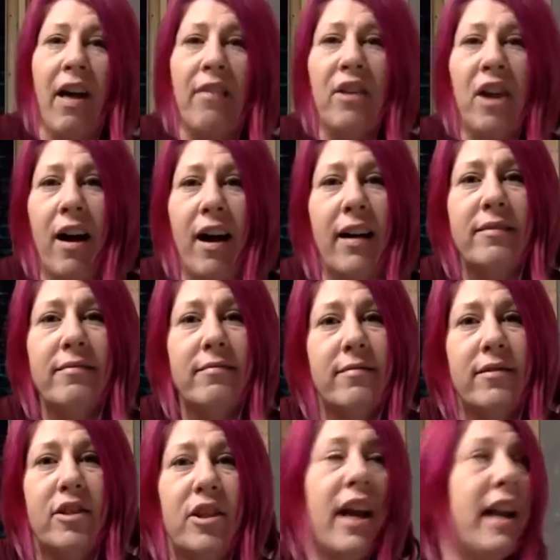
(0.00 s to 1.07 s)
I've got.
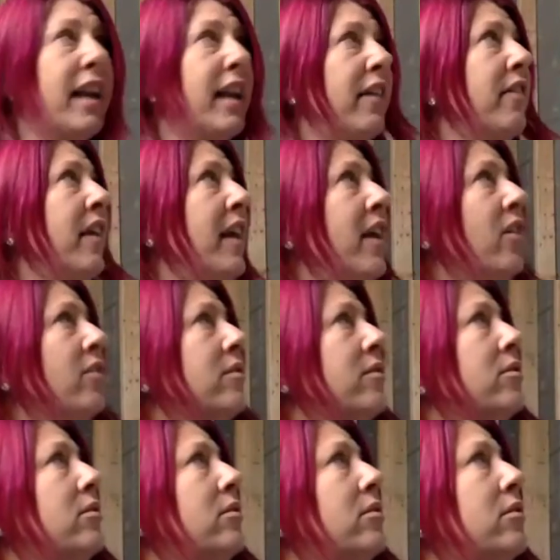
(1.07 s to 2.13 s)
You got anything else?